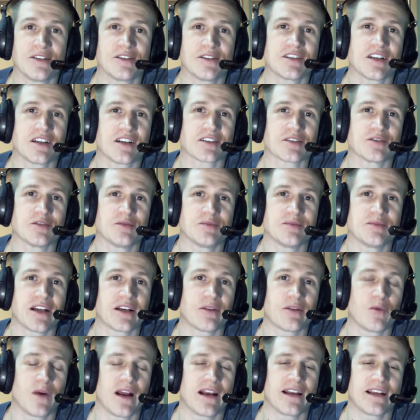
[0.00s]
Talk to him about
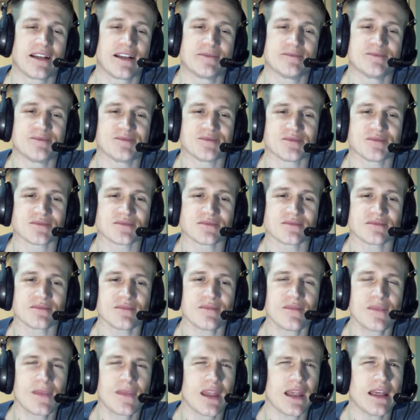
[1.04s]
a wedding.
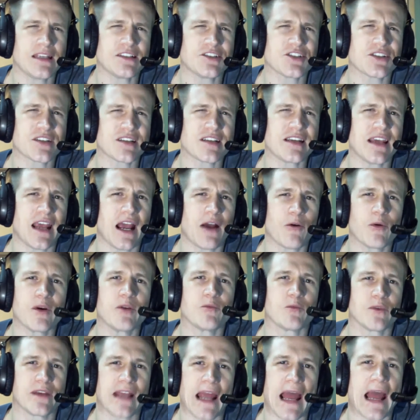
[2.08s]
And just see how he
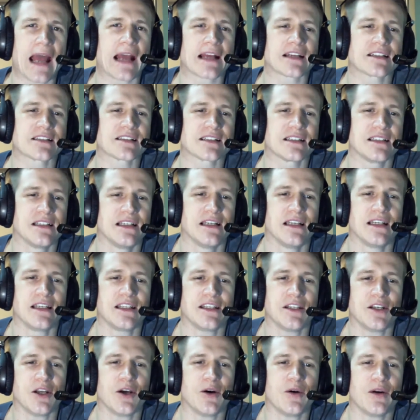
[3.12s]
reacts.
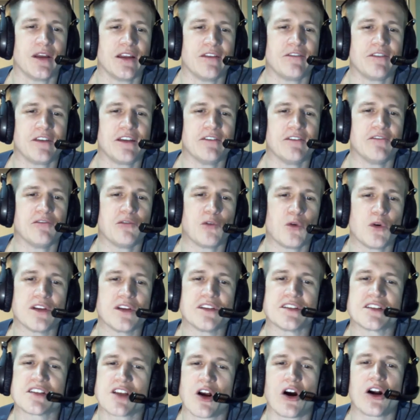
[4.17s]
If he
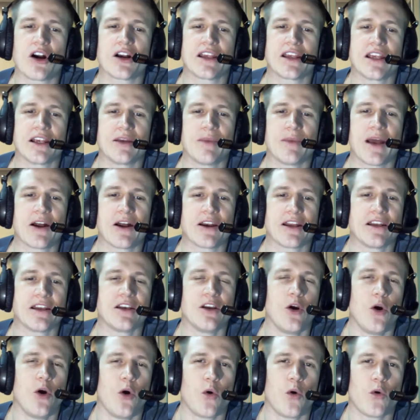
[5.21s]
avoids talking about it
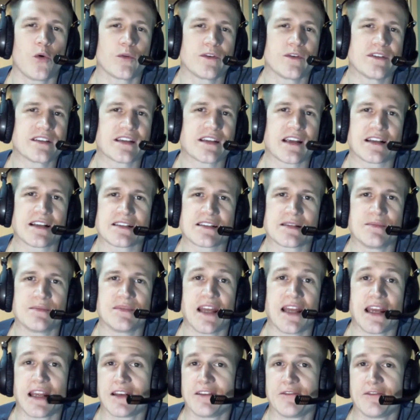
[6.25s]
or he's got some
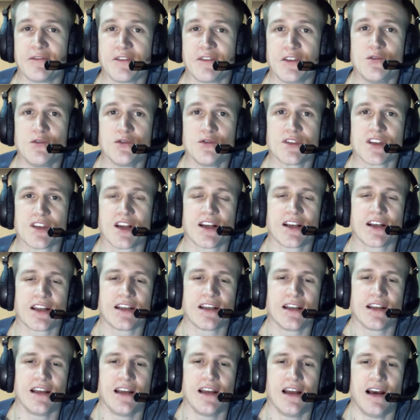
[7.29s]
negative views on it,
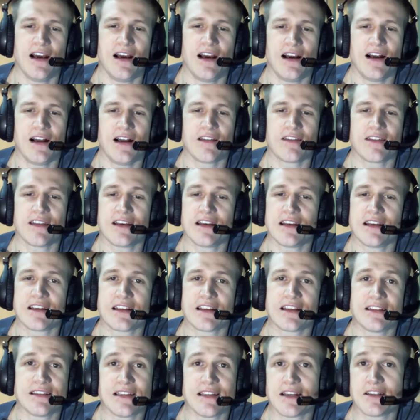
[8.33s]
then it
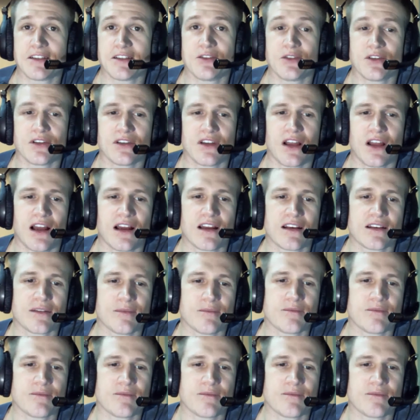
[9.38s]
can tell you a lot.